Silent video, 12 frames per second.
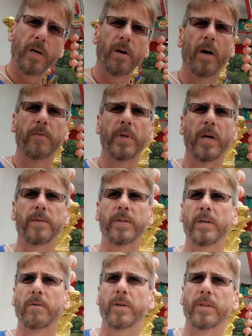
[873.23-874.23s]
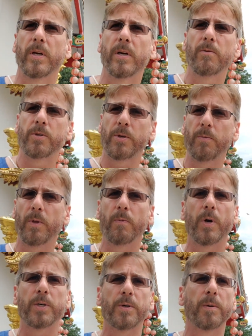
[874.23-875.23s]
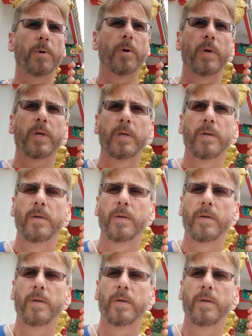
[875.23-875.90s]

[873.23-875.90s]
header off that thing right there. I should really watch where I'm going.